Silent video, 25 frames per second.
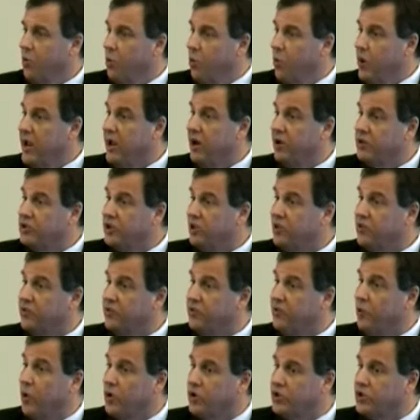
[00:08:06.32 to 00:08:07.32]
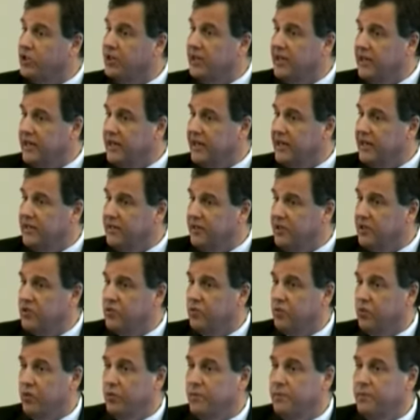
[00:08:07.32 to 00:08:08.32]
We are just fortunate in
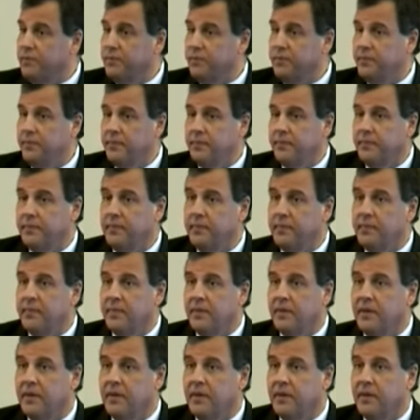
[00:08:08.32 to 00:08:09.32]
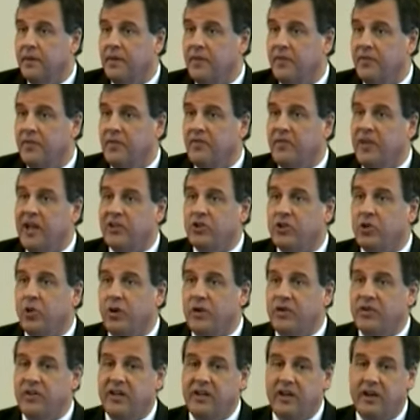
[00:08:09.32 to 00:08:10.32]
this room that that
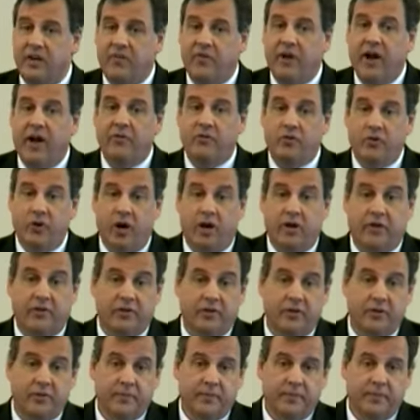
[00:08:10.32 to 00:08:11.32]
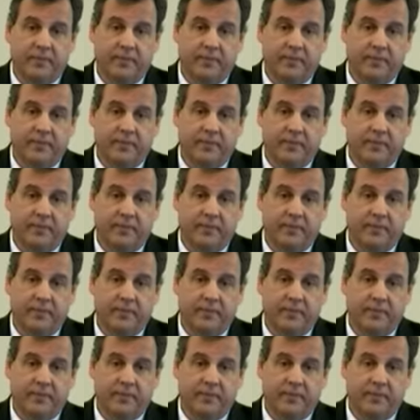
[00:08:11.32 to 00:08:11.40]
choice didn't involve drugs.